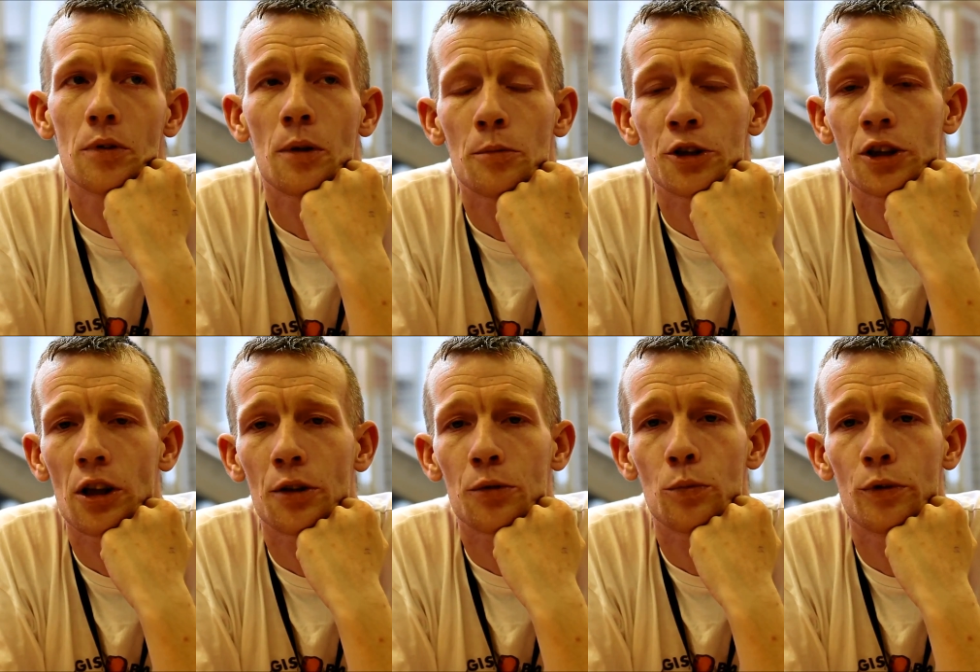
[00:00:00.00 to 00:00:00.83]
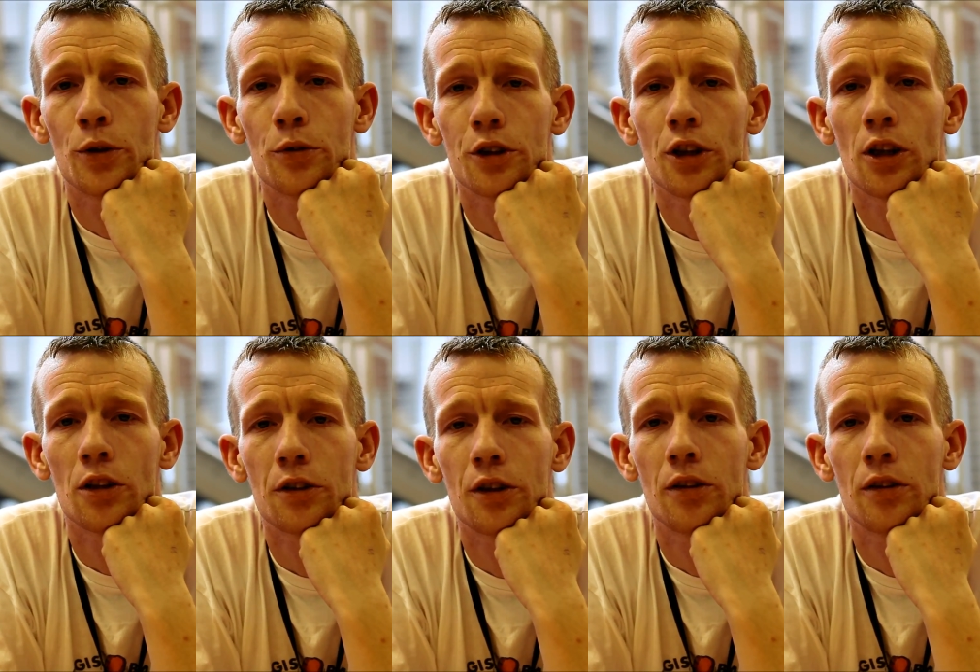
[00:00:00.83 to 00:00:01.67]
I'm still at New
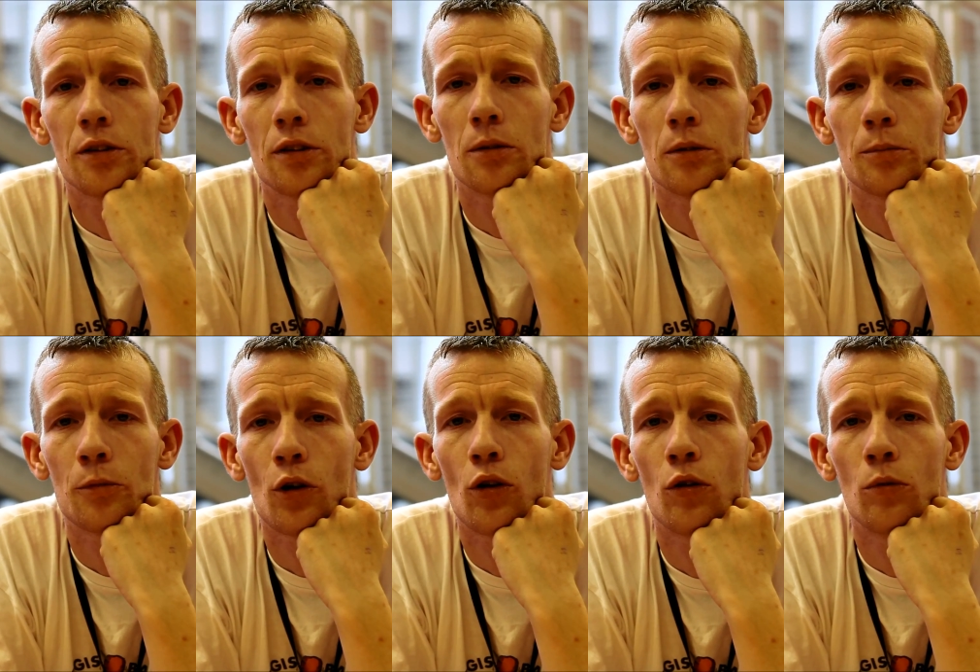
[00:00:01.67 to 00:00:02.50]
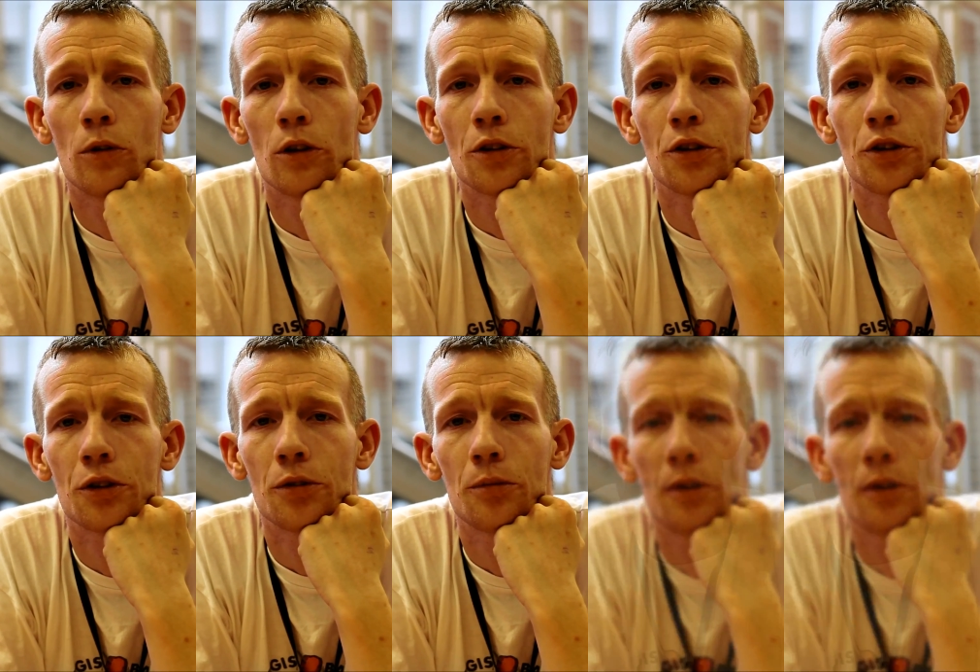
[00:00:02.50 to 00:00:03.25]
Start, not homeless.